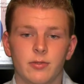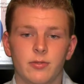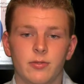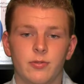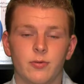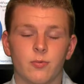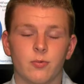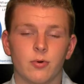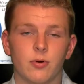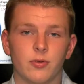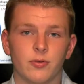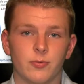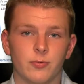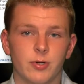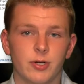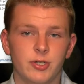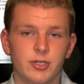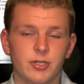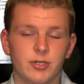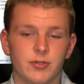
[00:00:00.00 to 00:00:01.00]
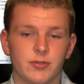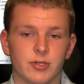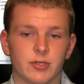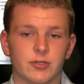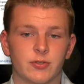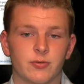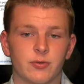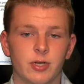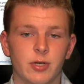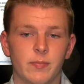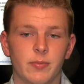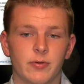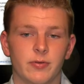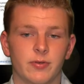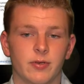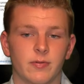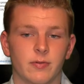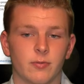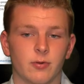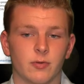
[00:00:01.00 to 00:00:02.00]
The world's richest are
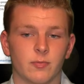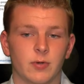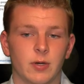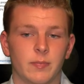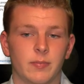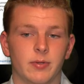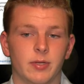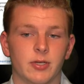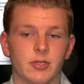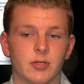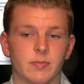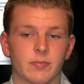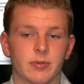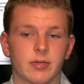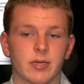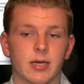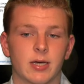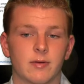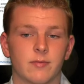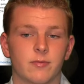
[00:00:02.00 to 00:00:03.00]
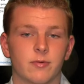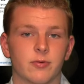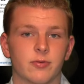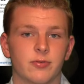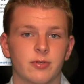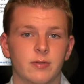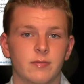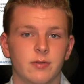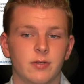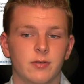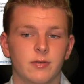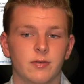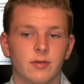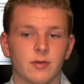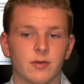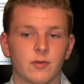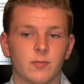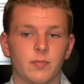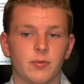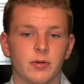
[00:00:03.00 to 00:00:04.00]
20% of the world's population, account for
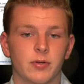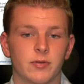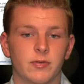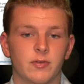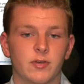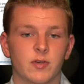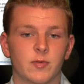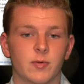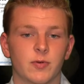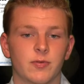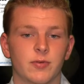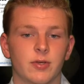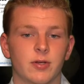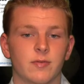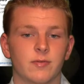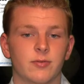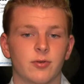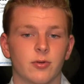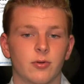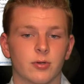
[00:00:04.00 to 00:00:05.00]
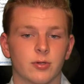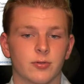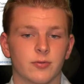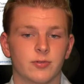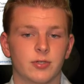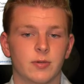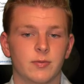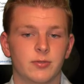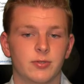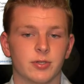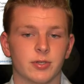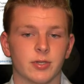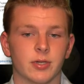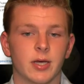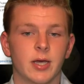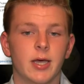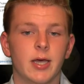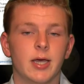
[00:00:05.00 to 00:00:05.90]
76.6% of total consumption,